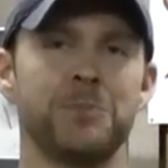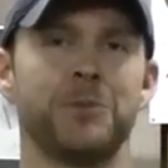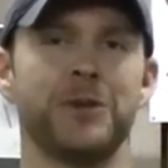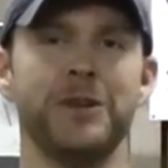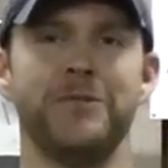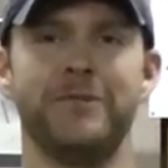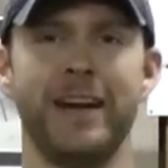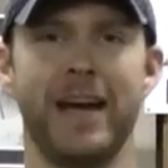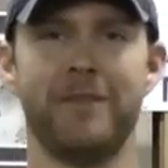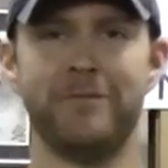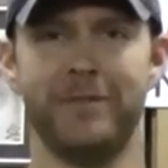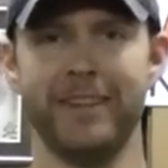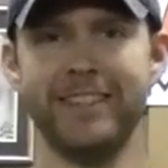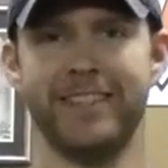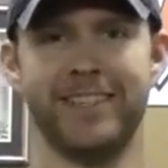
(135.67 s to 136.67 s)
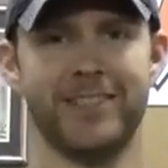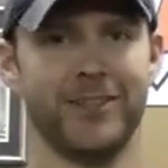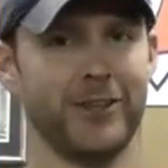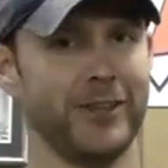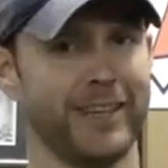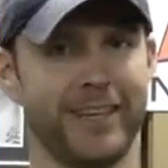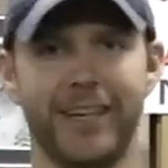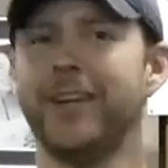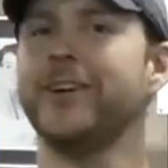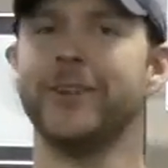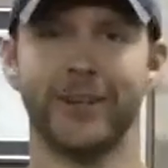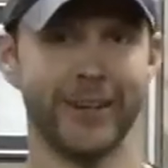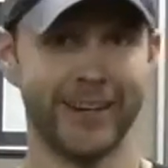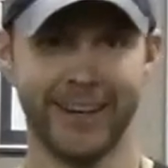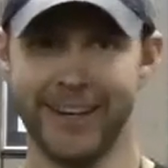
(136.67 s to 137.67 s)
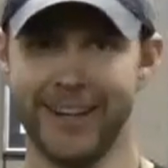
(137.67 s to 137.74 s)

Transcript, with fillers: Prefab fences are the killer